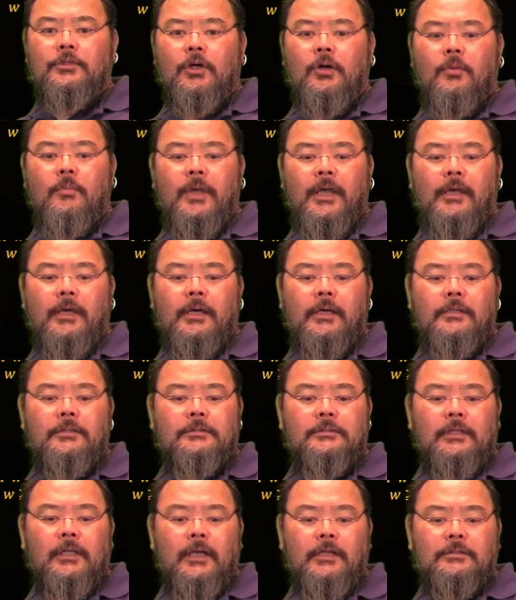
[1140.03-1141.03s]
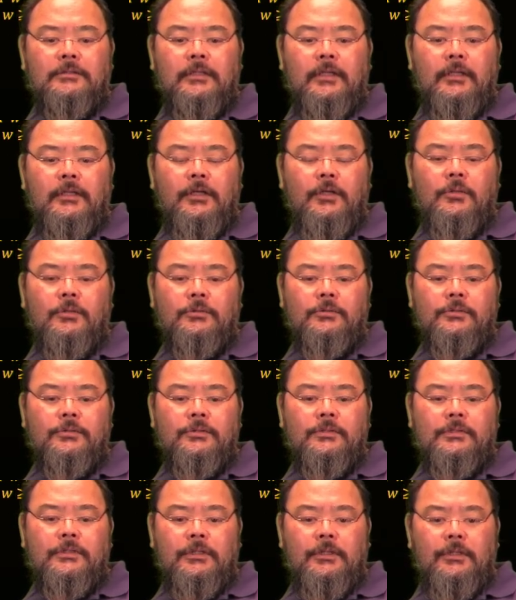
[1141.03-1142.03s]
omega is less than equal to
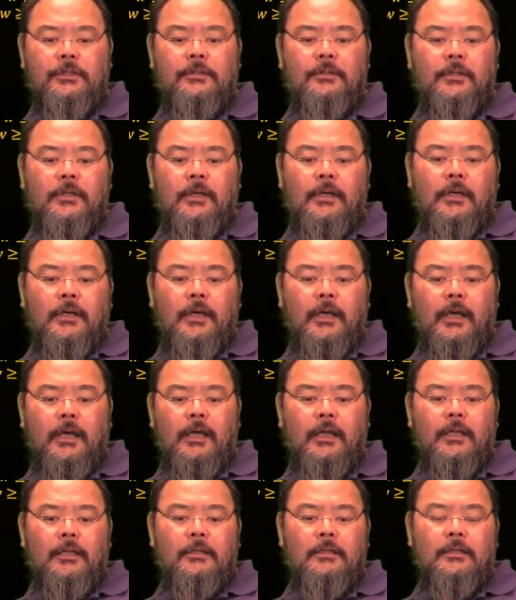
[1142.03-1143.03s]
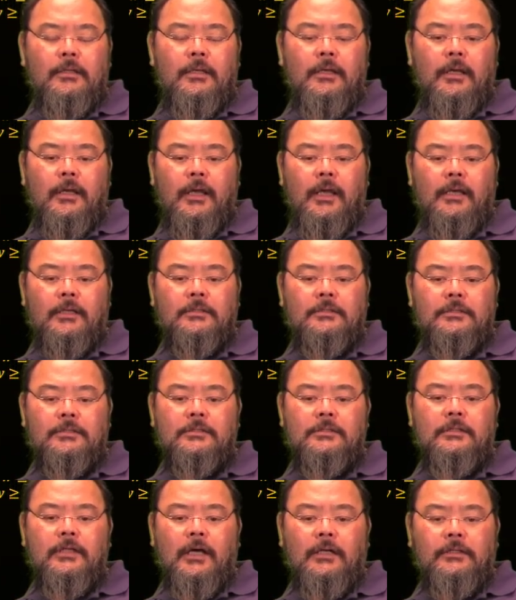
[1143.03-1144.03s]
C, and X
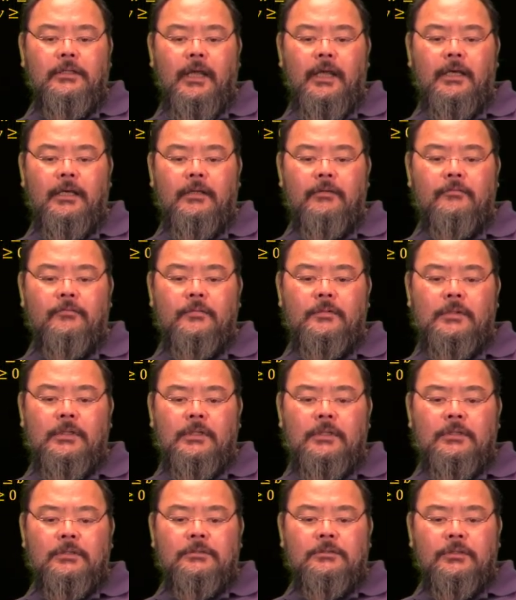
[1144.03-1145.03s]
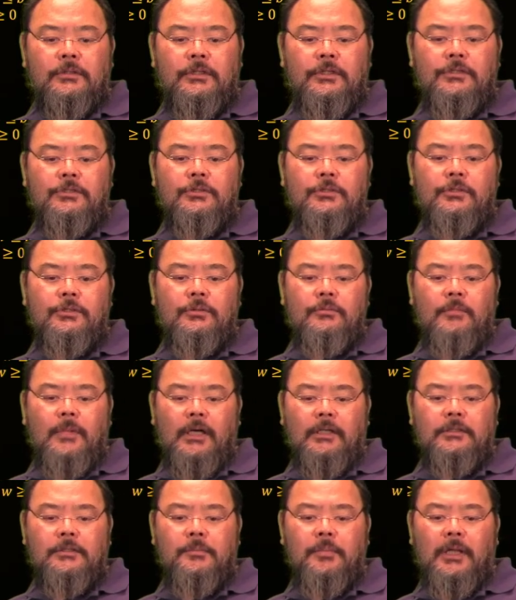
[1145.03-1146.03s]
is non-negative. So these two
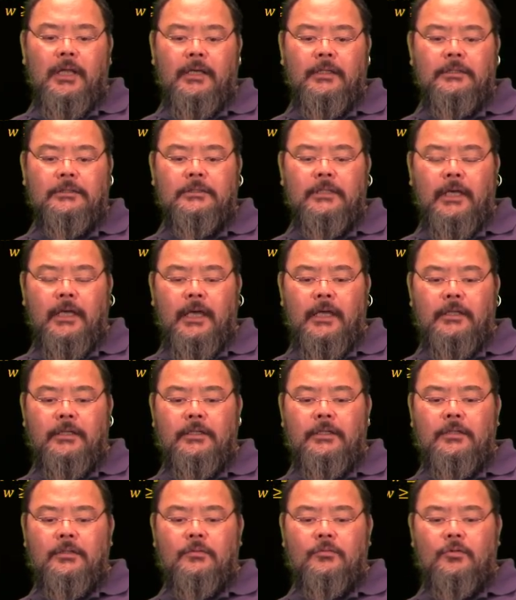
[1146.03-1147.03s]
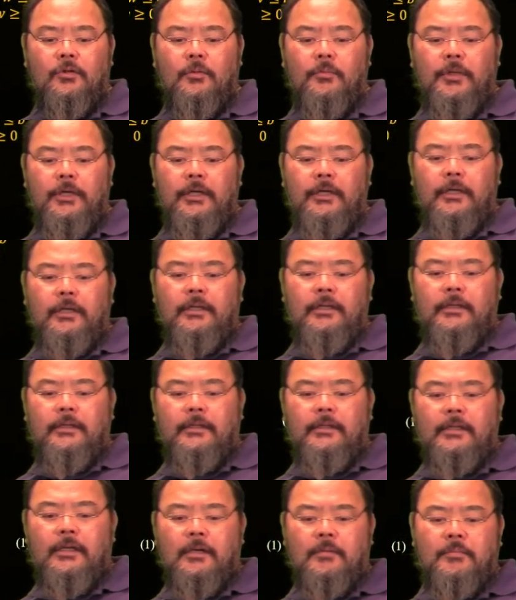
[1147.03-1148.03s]
multiplied together will be
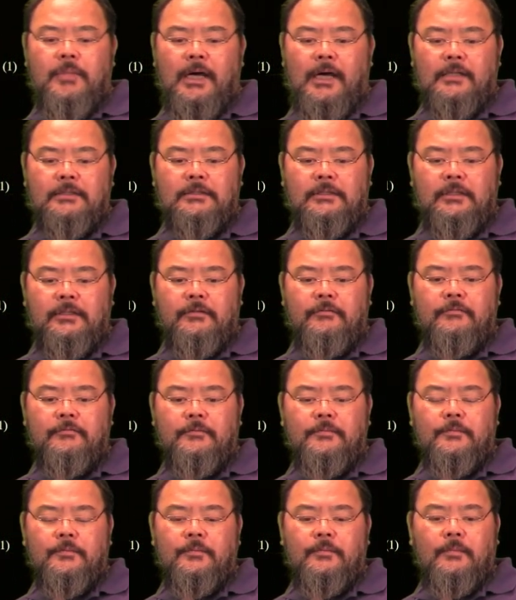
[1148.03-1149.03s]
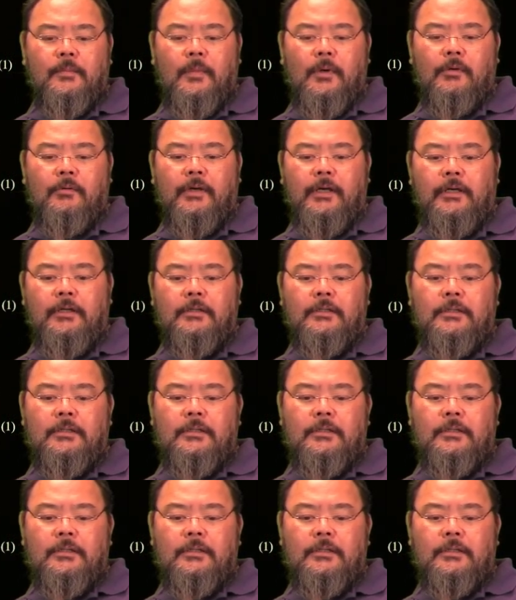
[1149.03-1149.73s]
non-positive, okay?